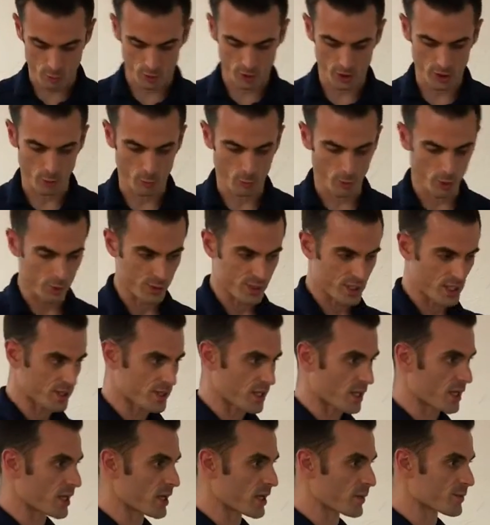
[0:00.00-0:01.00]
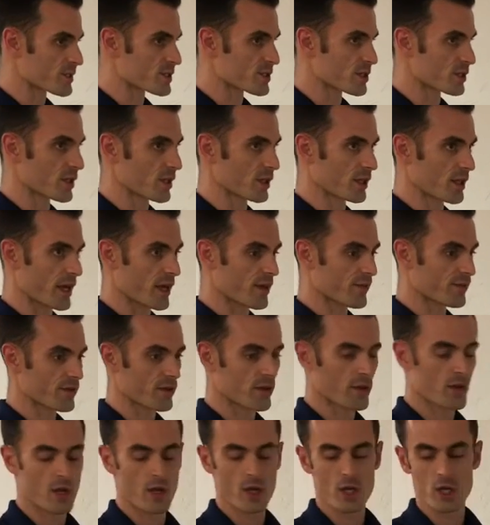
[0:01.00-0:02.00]
We're going to rotate the hips to the left,
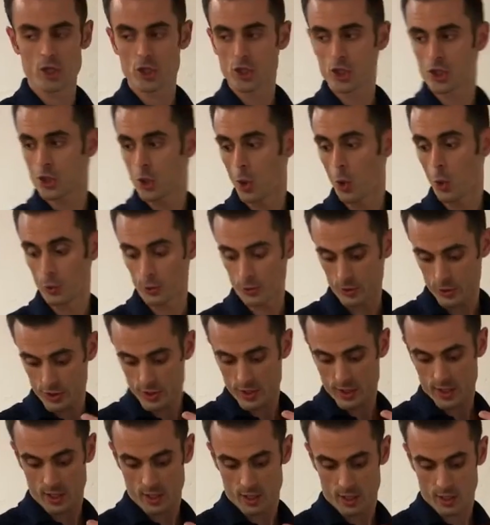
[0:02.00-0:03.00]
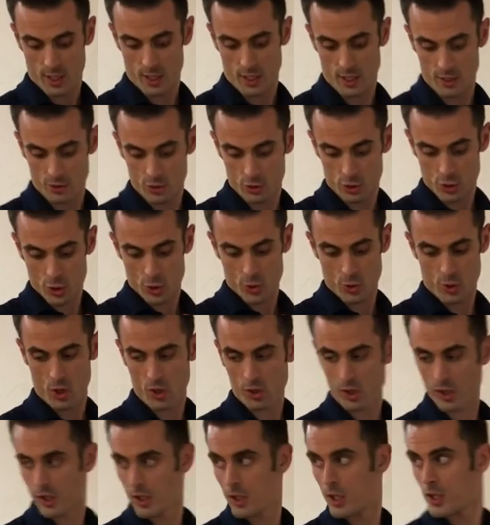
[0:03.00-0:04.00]
shoulders and
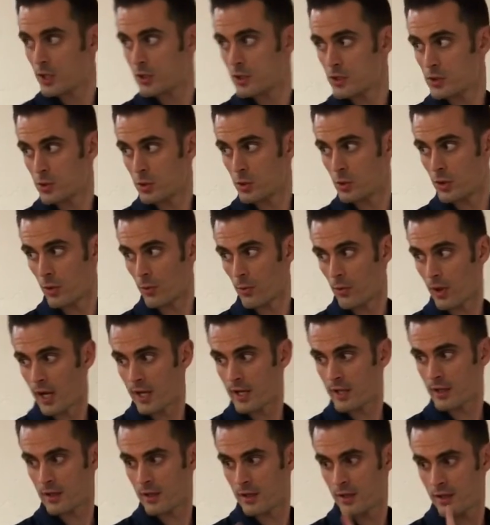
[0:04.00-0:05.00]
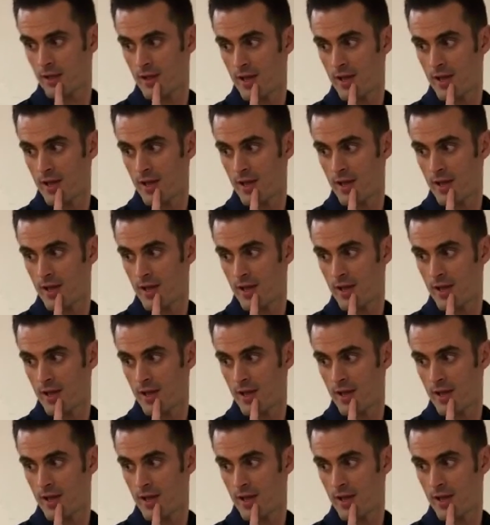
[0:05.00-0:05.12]
trunk to the right.